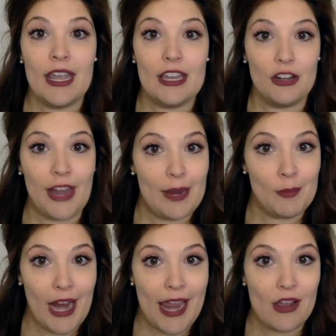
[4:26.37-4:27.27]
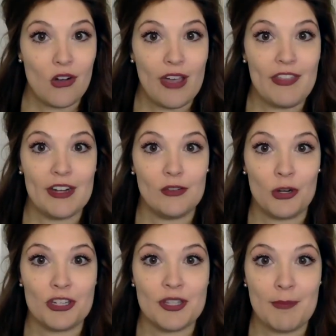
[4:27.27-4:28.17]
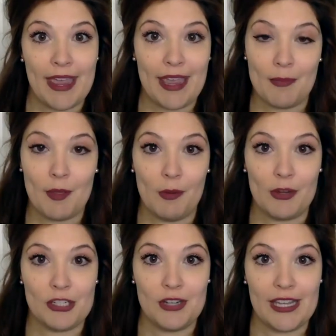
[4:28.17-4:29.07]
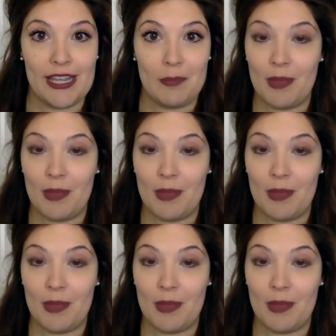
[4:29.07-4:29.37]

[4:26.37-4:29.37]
your camera angle, and then of course the makeup that we want you to keep